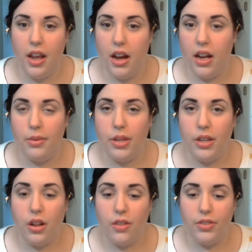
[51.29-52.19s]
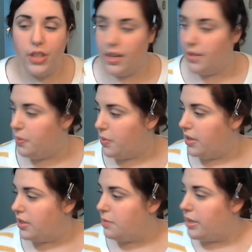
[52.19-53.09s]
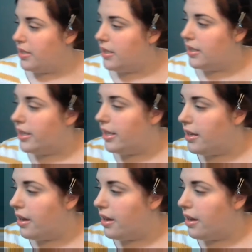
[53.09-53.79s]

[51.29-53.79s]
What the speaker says: And all I've done was basically,